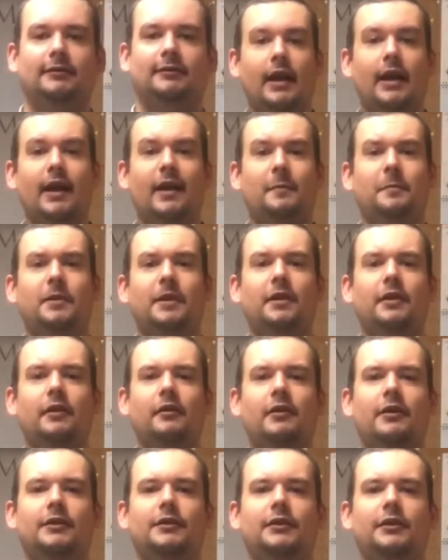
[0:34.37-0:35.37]
And I'd be
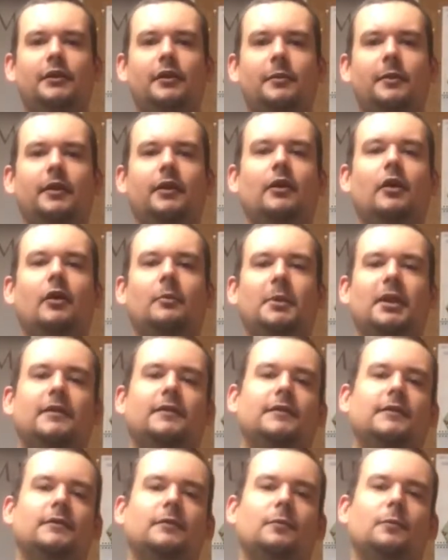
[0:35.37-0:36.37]
curious to know in the
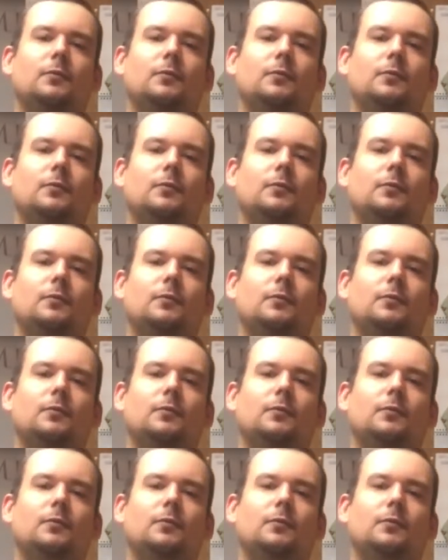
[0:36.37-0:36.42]
comments